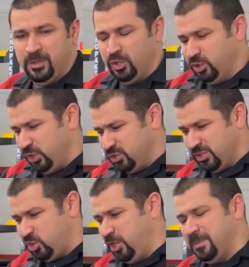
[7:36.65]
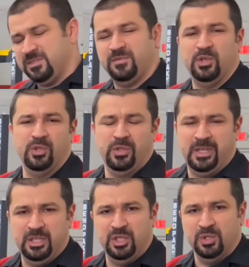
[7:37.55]
Don't use the cheapest fuel you
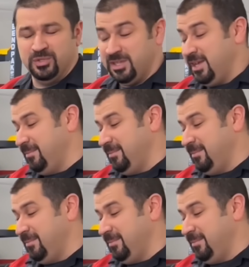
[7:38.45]
can use